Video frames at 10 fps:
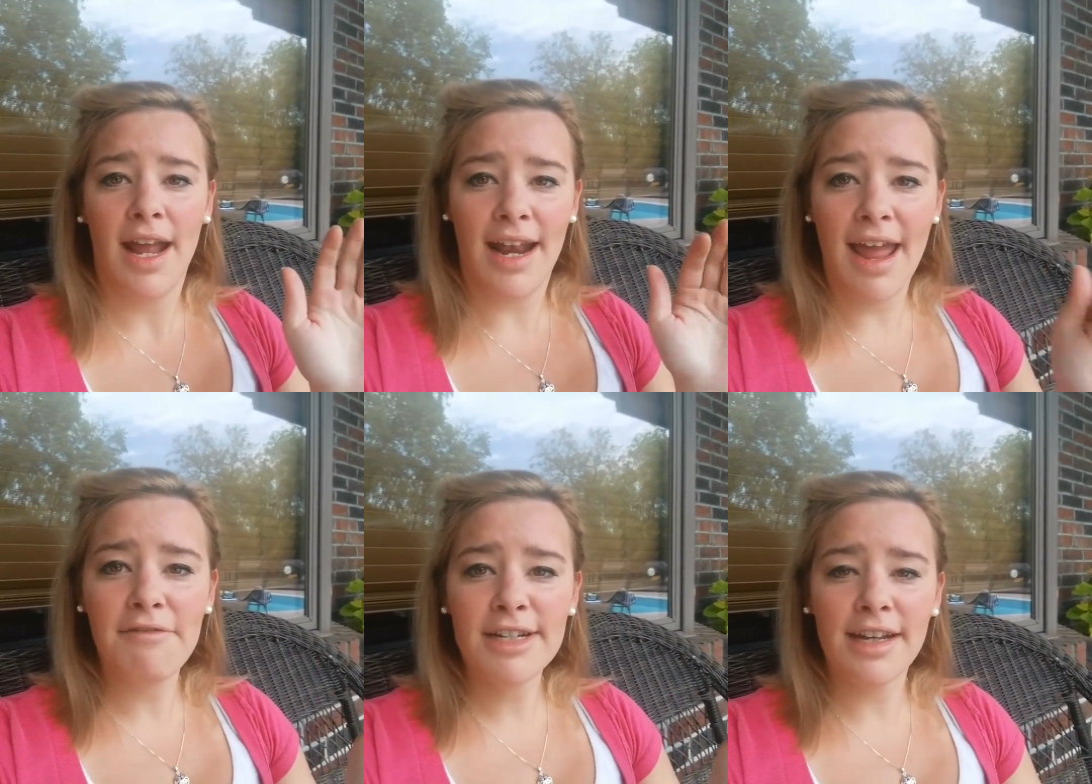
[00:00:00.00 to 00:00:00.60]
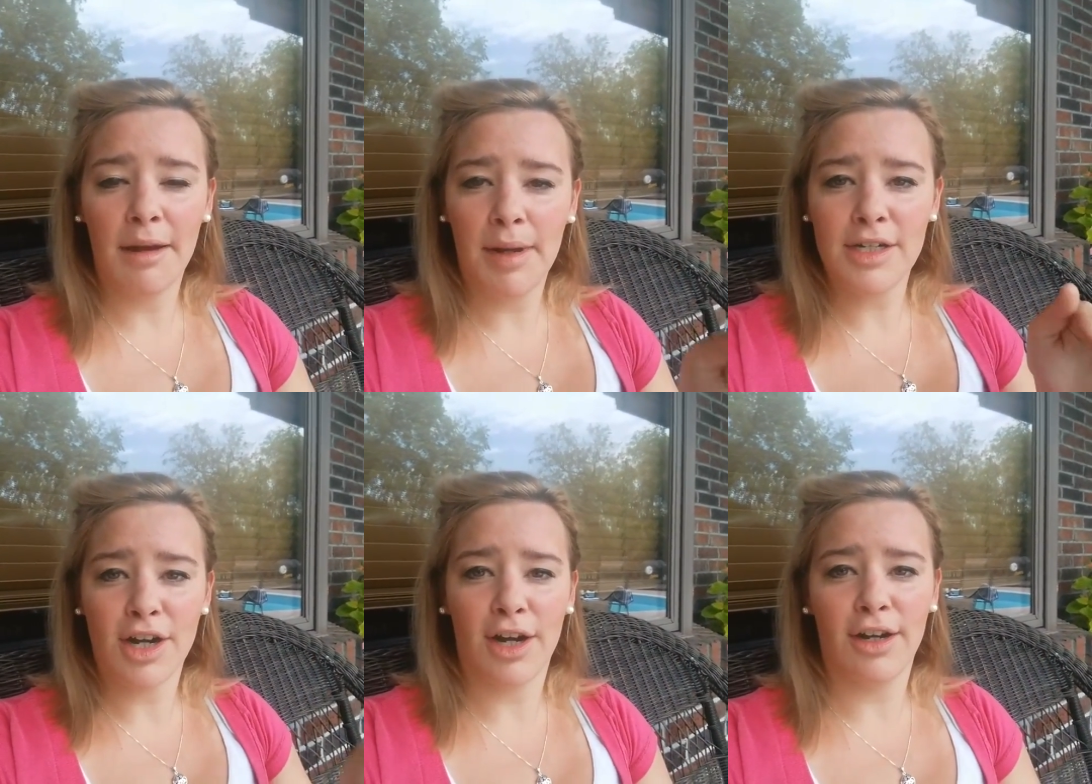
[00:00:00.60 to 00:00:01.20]
and every time I
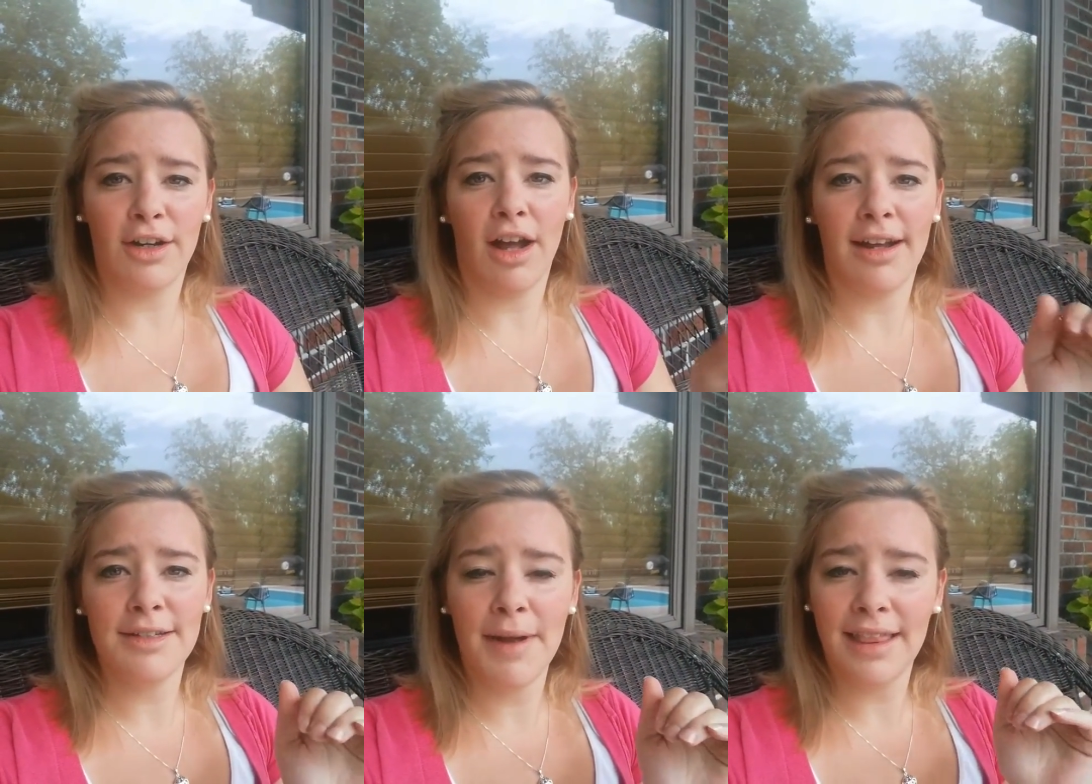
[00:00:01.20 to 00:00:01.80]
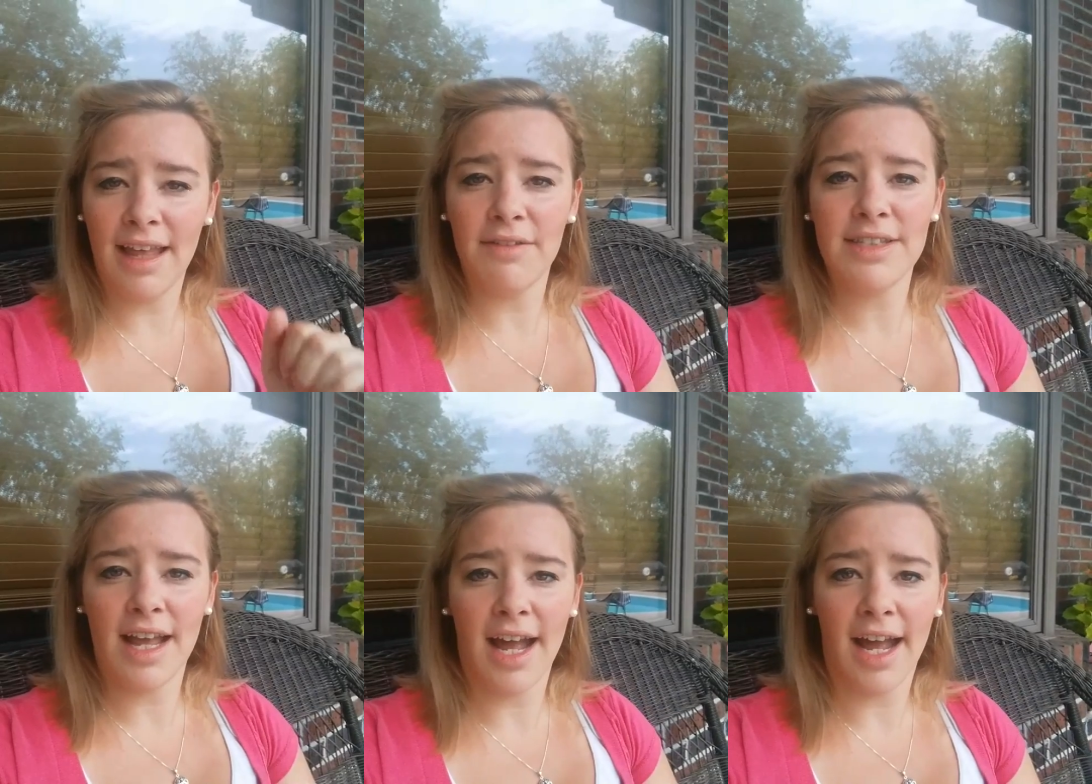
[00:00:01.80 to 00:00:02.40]
turned onto my
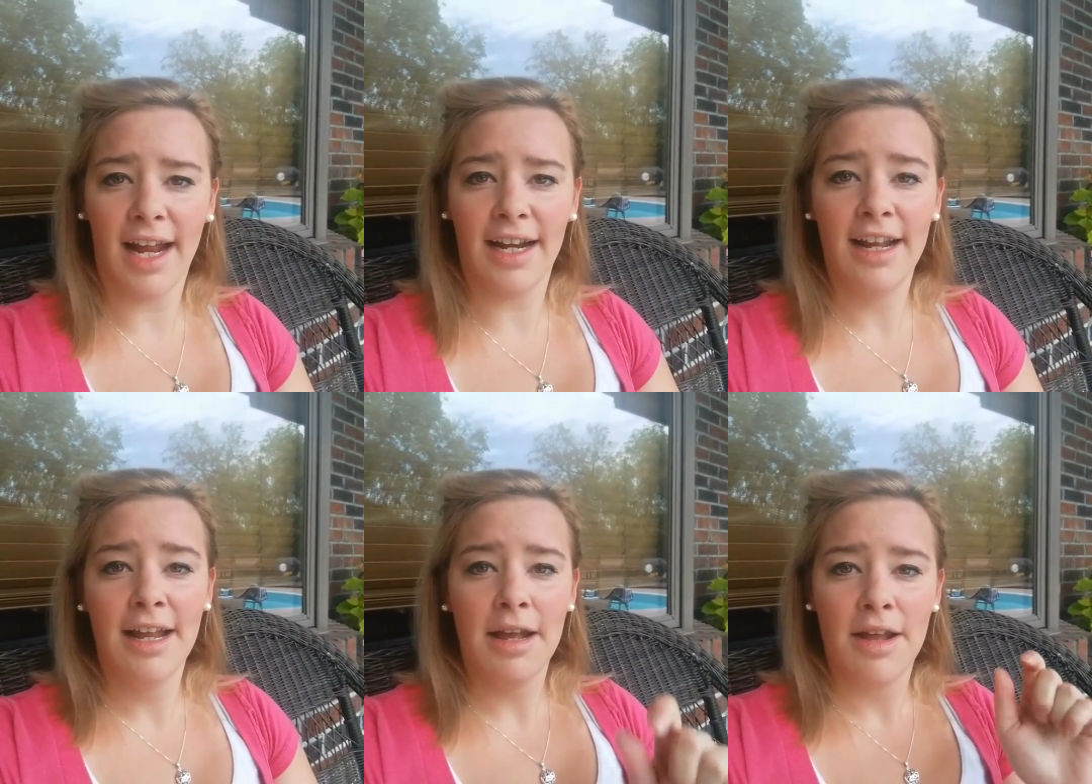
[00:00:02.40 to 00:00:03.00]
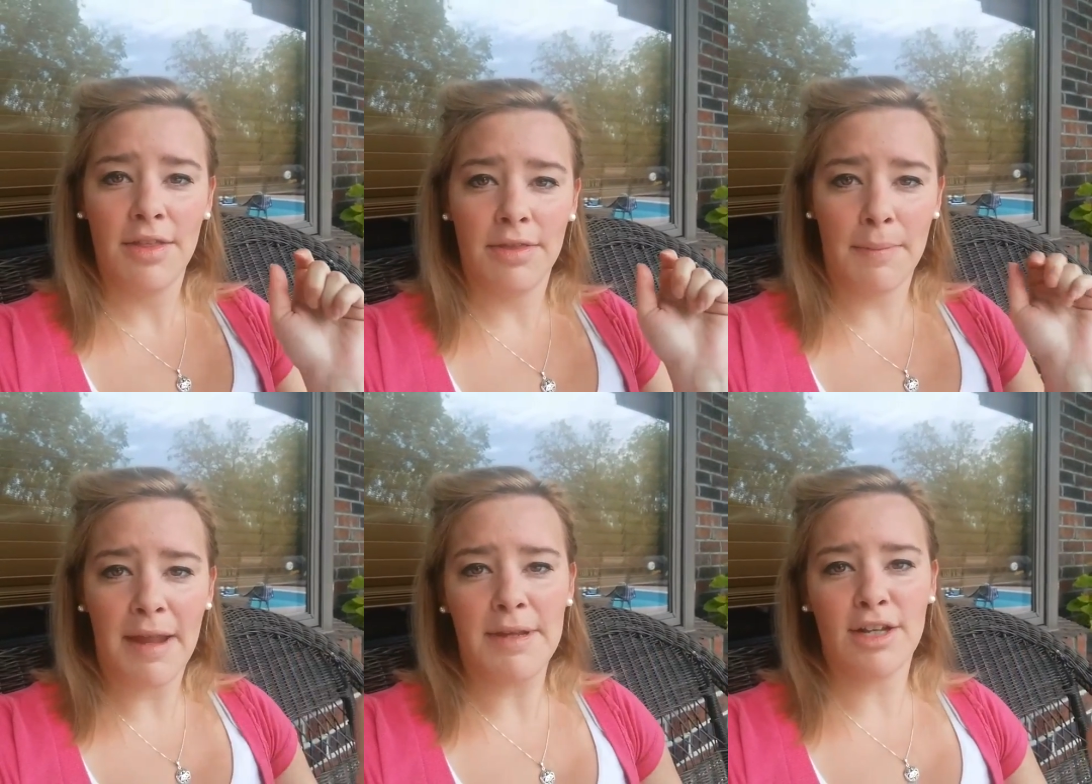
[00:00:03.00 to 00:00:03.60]
left side,
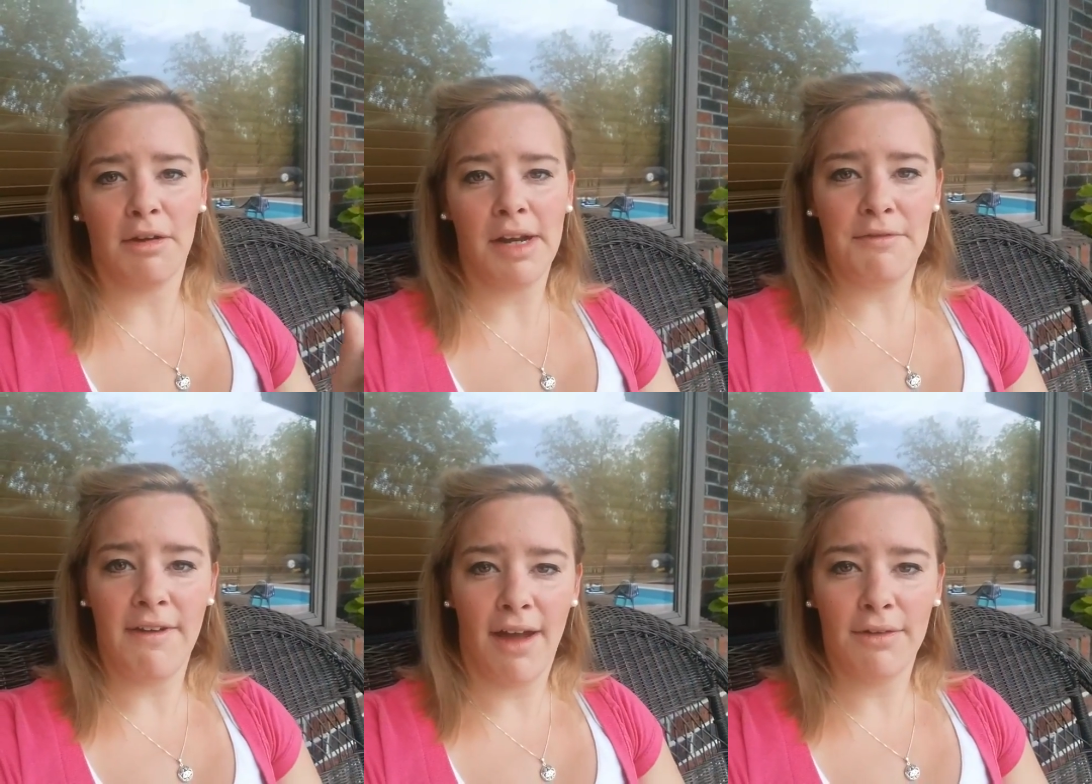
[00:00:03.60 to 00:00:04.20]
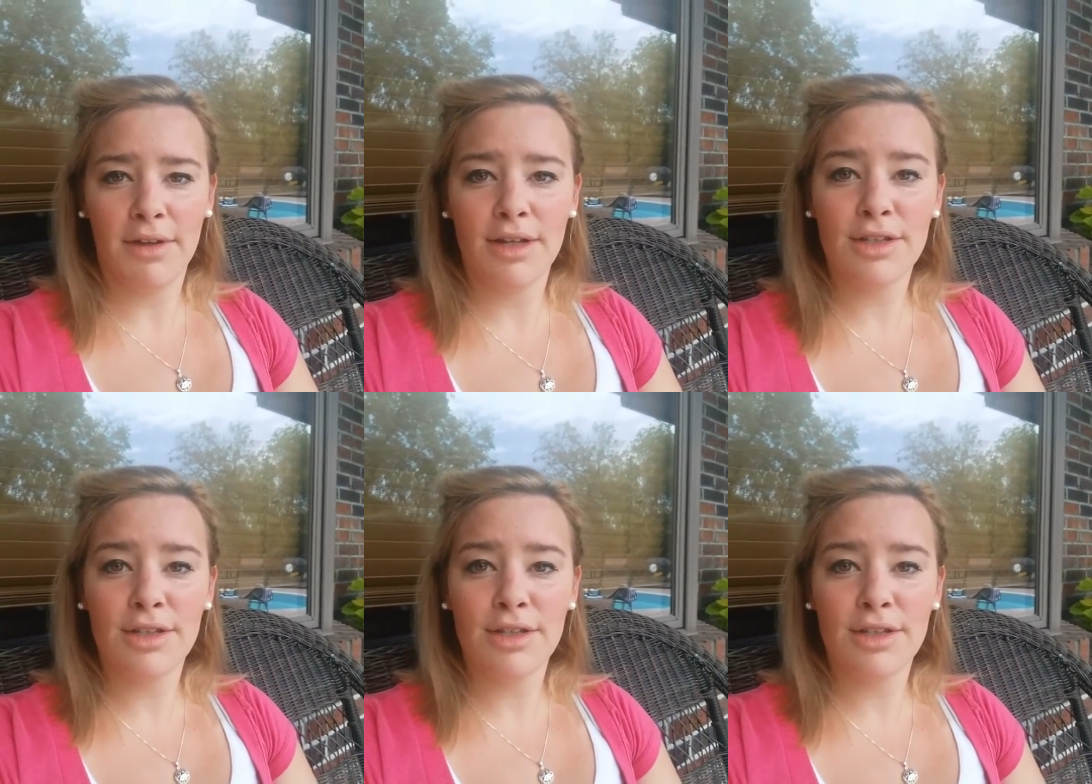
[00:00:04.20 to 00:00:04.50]
the baby's heart rate fell.